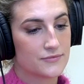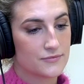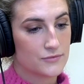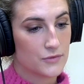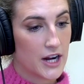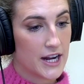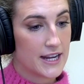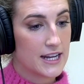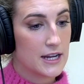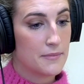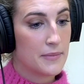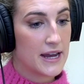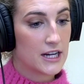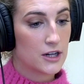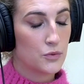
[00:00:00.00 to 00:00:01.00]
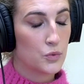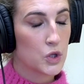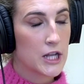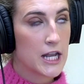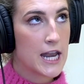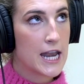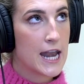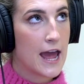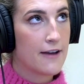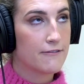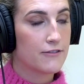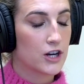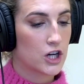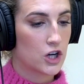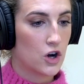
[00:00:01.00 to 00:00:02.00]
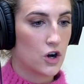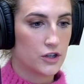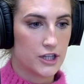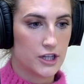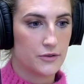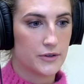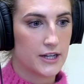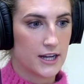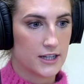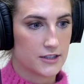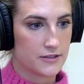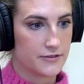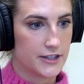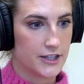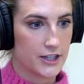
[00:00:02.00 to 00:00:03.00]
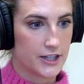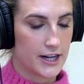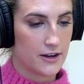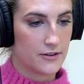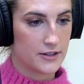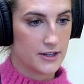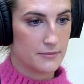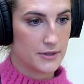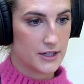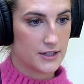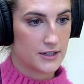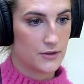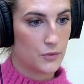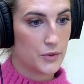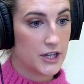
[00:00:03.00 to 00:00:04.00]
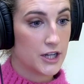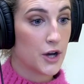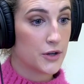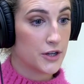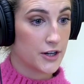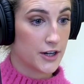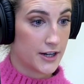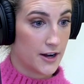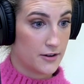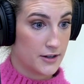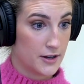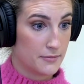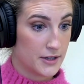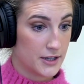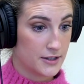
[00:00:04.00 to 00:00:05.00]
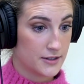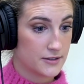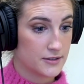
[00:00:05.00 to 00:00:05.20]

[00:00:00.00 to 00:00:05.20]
Right. And a banker will never call you and ask for your account number. We know your account number.